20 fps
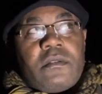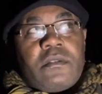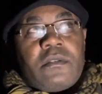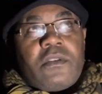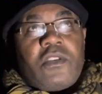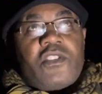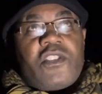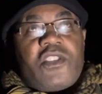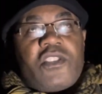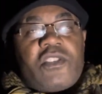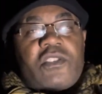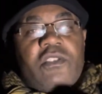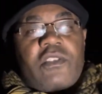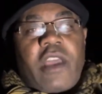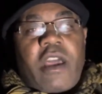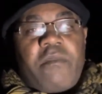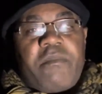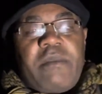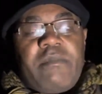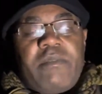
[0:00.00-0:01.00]
or just
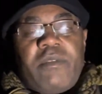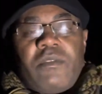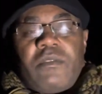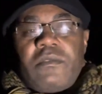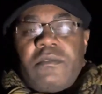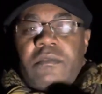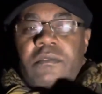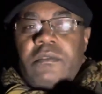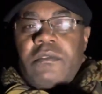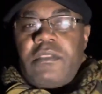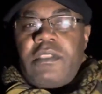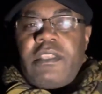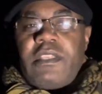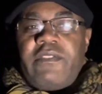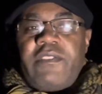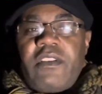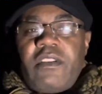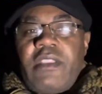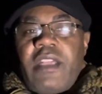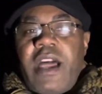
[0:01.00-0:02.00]
how people live
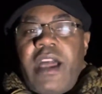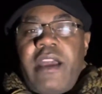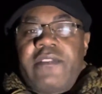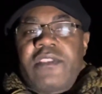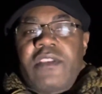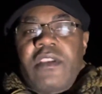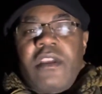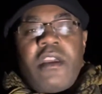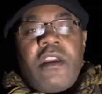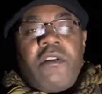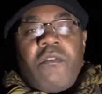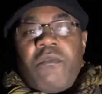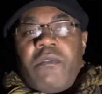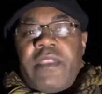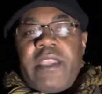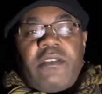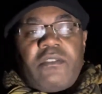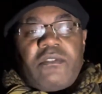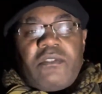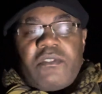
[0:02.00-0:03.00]
their lives when
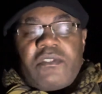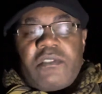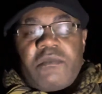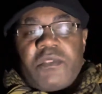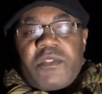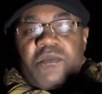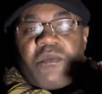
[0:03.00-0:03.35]
they don't know someone's